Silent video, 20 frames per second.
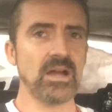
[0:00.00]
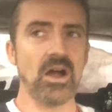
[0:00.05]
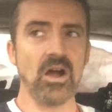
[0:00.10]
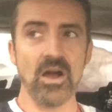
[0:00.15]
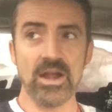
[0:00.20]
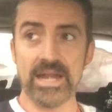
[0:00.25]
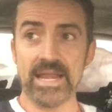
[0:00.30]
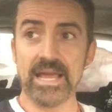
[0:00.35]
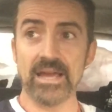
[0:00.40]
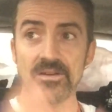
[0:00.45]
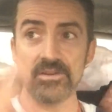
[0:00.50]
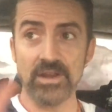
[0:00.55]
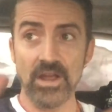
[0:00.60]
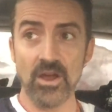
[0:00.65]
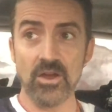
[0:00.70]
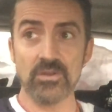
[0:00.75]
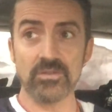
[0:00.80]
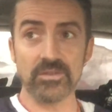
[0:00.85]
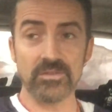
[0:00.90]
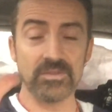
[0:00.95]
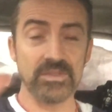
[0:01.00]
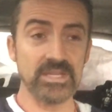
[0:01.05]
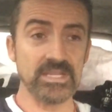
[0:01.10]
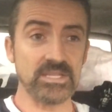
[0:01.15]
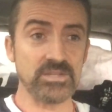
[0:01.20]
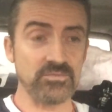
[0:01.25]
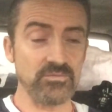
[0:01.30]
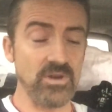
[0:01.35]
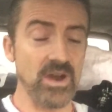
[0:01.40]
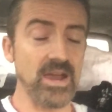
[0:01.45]
I now know that
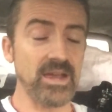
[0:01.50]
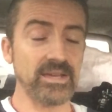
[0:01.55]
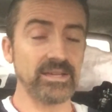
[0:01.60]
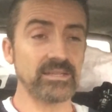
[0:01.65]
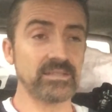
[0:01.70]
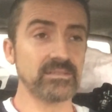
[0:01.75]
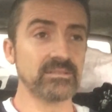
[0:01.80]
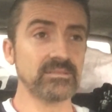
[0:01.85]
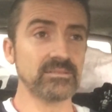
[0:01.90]
this rain